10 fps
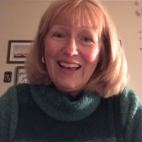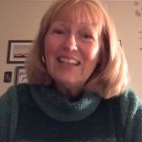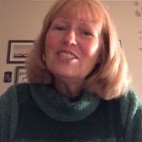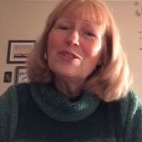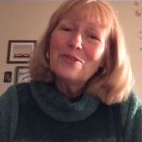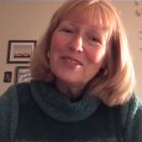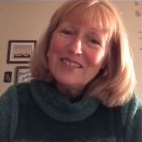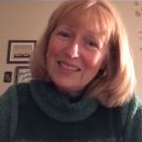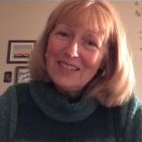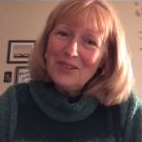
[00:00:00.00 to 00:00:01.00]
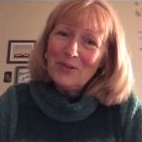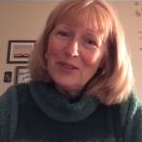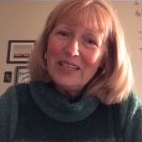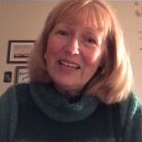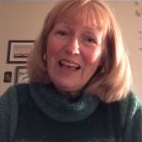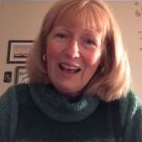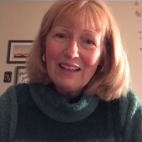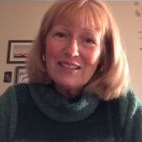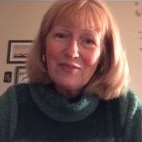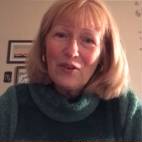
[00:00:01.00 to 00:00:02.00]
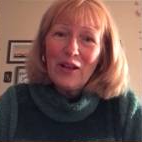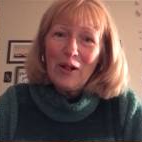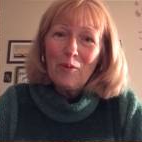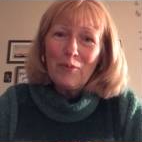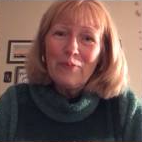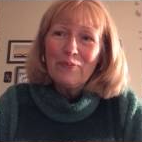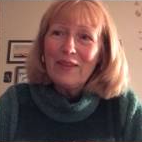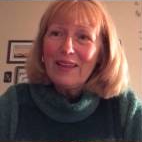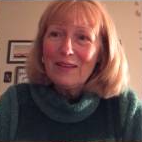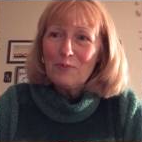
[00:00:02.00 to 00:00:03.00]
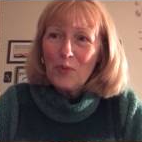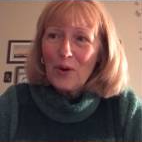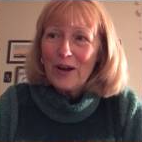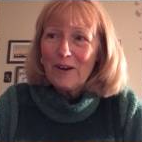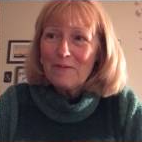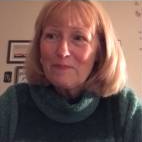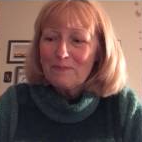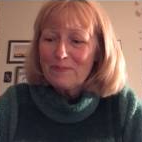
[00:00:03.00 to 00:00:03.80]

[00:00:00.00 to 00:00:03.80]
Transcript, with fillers: and to continually ask for help in prayer.